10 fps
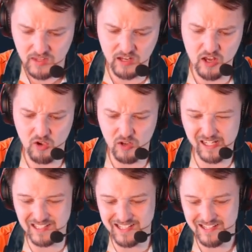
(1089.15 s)

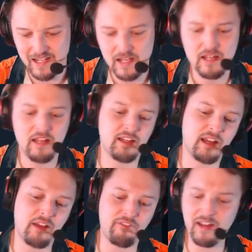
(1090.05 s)
Because it's
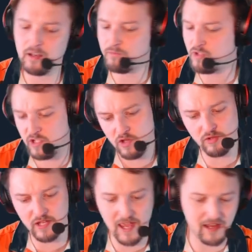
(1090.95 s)
like I find him just
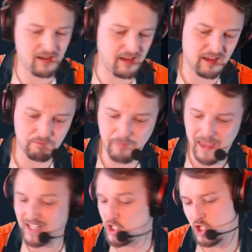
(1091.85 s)
goes ahead and
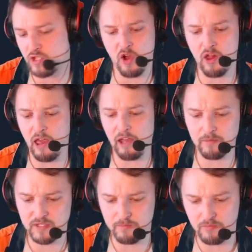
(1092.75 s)
banishes all
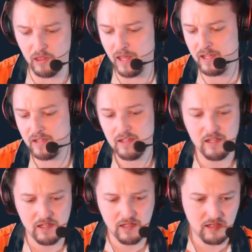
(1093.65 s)
items in play,
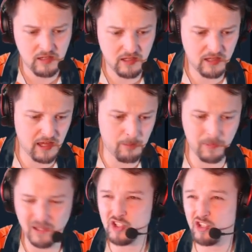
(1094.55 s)
and
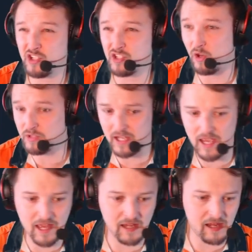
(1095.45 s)
Binja just goes
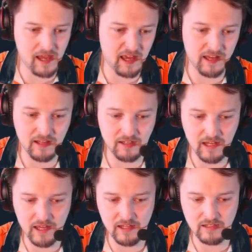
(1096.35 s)
ahead and
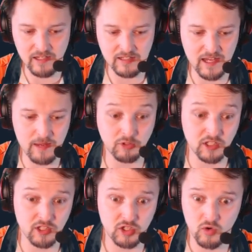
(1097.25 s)
is able
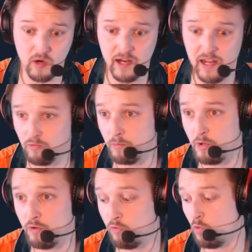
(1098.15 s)
to destroy and
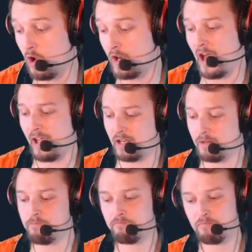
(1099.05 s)
remove 1 item.